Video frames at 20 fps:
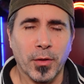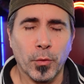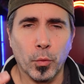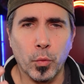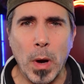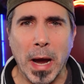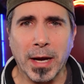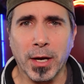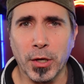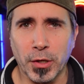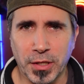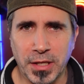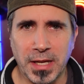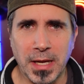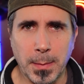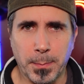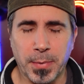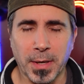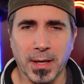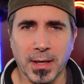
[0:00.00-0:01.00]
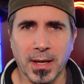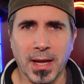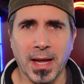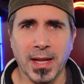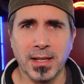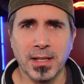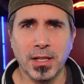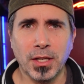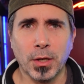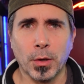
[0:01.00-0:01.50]
record keeping.
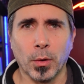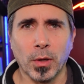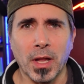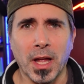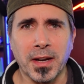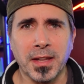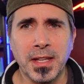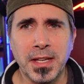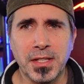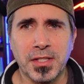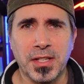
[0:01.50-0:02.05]
And, a lot of these